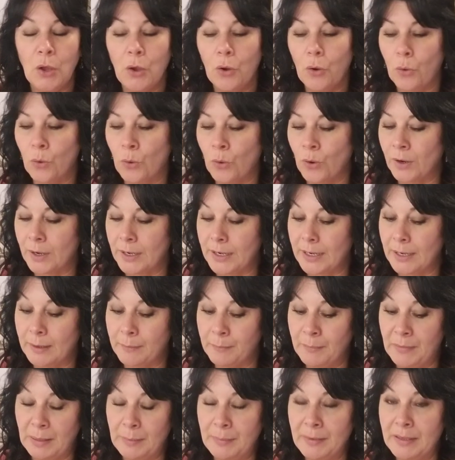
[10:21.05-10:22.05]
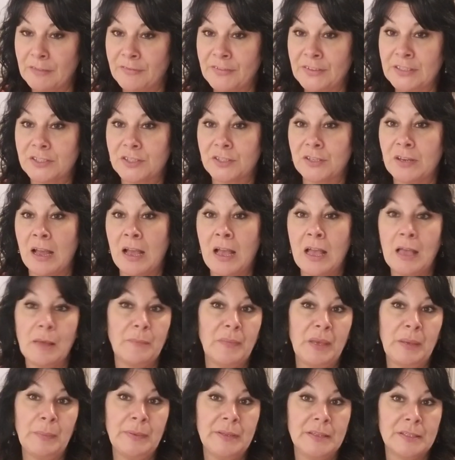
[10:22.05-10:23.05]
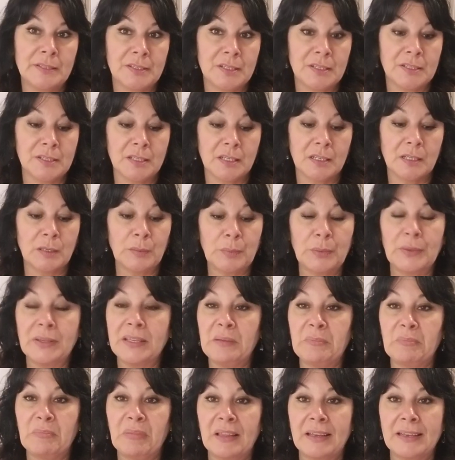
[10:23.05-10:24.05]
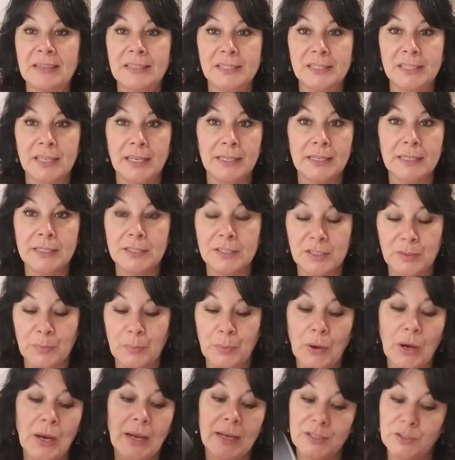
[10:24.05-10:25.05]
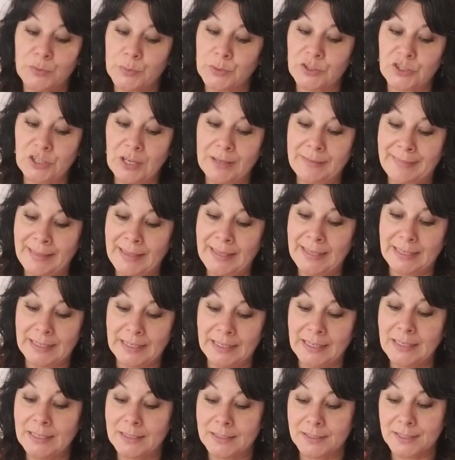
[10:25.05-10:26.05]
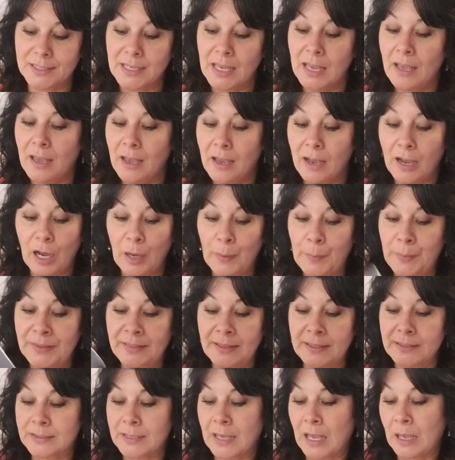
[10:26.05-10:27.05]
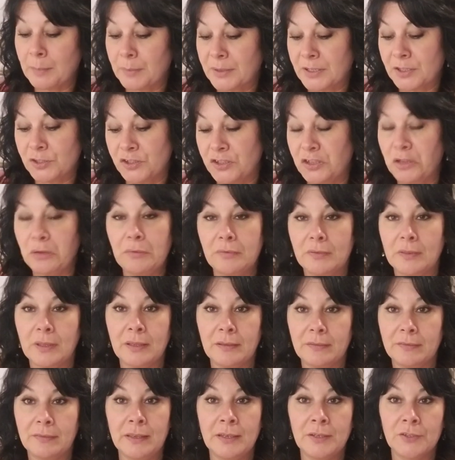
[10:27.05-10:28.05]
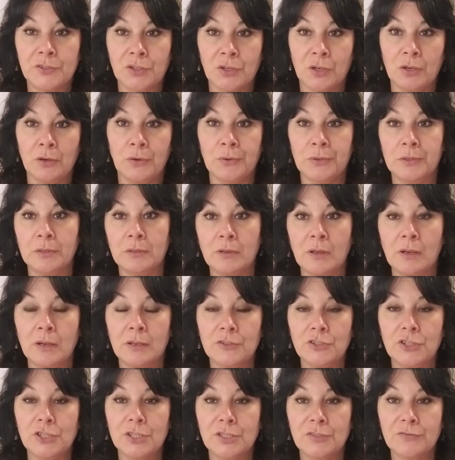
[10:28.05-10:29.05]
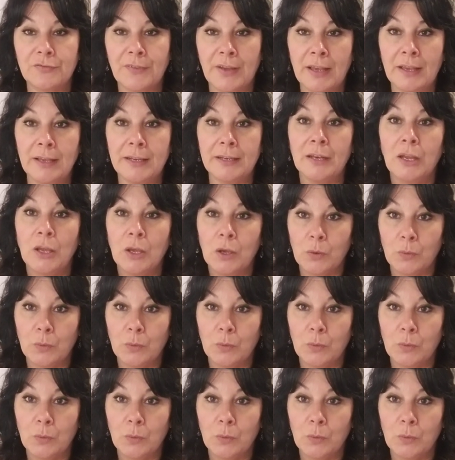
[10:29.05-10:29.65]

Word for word: or maybe if it's not, maybe this is a complete blindsided surprise, which I think it is up at the top because you think things are going along just fine.